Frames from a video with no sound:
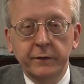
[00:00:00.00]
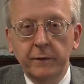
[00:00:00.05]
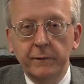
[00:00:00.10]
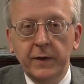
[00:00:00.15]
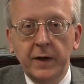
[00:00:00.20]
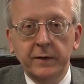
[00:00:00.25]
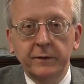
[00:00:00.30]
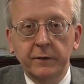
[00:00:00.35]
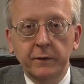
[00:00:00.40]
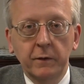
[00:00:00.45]
so
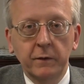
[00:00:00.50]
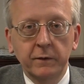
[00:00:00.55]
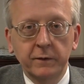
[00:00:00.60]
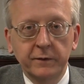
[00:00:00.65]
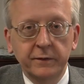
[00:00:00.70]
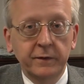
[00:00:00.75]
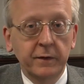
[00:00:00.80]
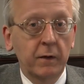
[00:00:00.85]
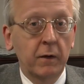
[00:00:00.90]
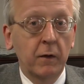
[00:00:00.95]
that's
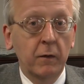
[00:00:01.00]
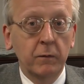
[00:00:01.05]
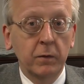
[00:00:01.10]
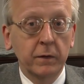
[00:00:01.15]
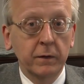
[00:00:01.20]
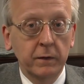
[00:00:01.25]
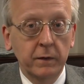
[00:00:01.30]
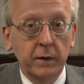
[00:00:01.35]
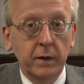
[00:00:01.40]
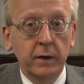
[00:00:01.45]

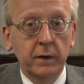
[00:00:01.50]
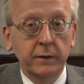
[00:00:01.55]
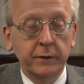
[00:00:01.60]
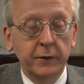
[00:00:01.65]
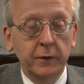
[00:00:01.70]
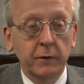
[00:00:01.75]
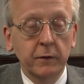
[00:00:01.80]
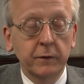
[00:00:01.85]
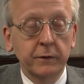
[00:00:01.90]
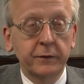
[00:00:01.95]
over uh,
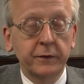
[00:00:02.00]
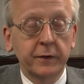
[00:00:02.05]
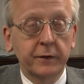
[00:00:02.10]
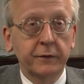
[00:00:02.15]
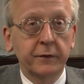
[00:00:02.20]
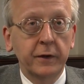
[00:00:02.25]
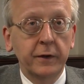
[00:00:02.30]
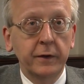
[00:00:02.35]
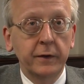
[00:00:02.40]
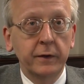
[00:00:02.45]
your
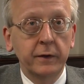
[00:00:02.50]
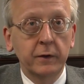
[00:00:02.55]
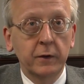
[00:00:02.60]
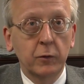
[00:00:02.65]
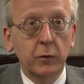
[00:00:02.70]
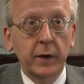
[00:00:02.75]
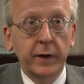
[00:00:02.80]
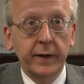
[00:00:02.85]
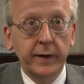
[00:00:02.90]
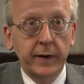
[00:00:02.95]
60
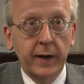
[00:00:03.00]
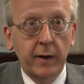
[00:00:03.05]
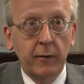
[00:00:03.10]
credit